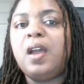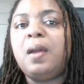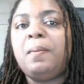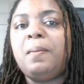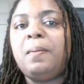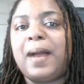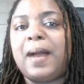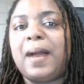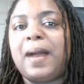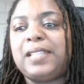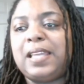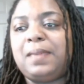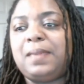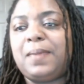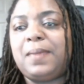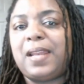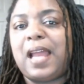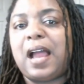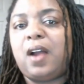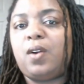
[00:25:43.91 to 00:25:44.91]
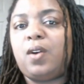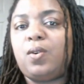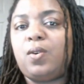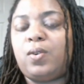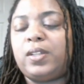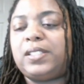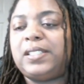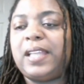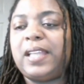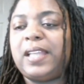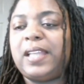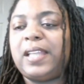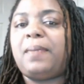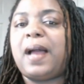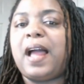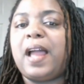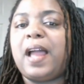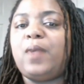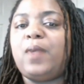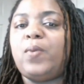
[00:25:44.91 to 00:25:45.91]
My team and I are on
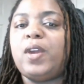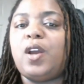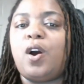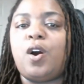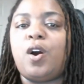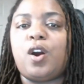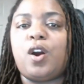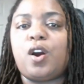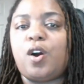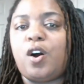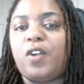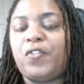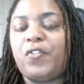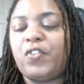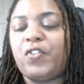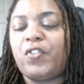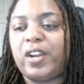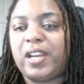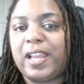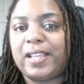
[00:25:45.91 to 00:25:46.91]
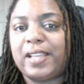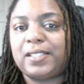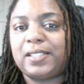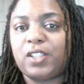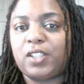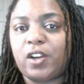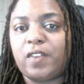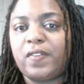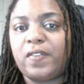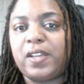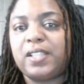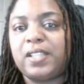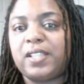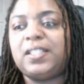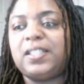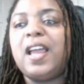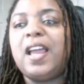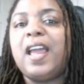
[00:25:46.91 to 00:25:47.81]
standby. We are offering that service.